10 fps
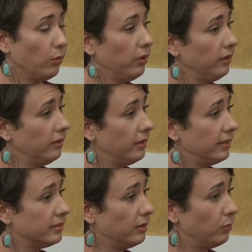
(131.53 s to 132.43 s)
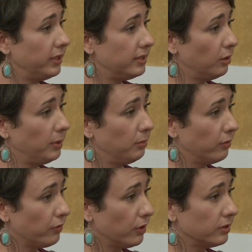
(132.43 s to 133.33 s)
One of the things that we tell people
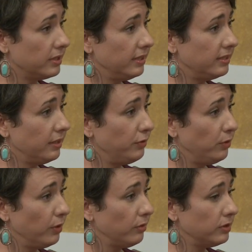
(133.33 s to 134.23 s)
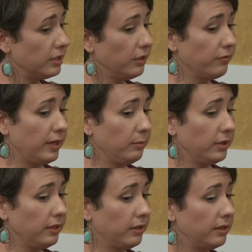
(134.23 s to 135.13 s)
first is if you notice that your
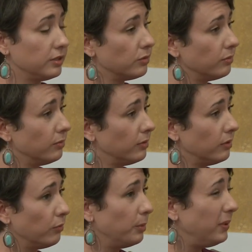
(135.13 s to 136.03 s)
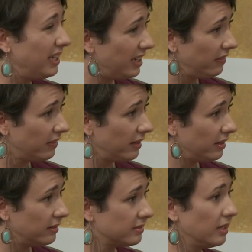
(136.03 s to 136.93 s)
family is repeating
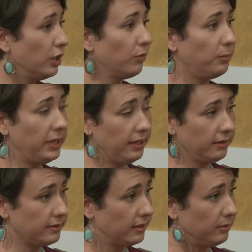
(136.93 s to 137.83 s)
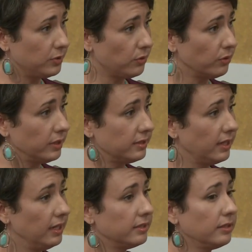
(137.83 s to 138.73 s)
things, repeating the same stories,
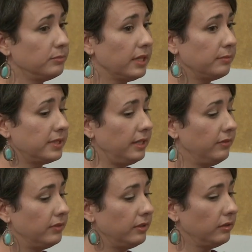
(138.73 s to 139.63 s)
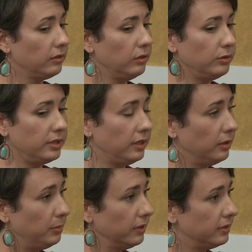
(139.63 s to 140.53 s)
sometimes even losing the
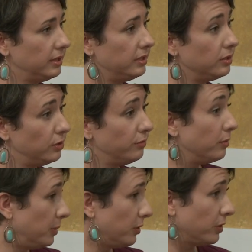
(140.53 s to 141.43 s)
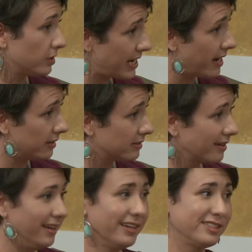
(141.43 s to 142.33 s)
ability to do familiar tasks,
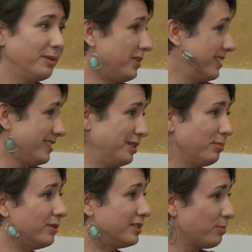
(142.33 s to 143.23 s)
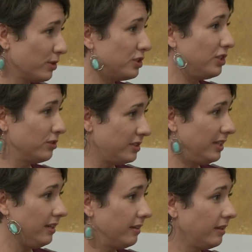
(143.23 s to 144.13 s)
something as simple as brushing your
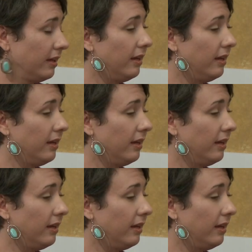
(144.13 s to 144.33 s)
teeth.